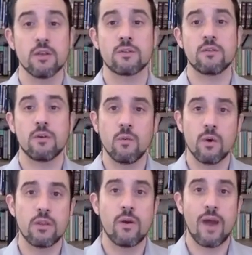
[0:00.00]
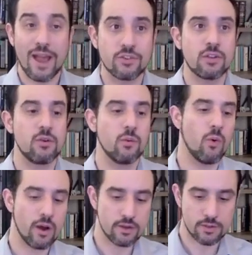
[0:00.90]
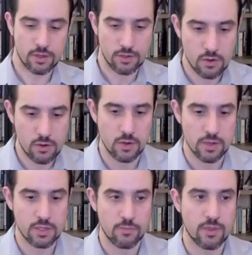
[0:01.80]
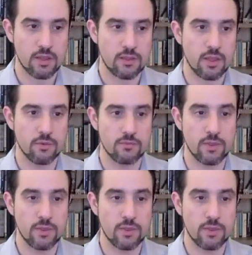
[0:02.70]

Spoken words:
so that what you actually want to do is something that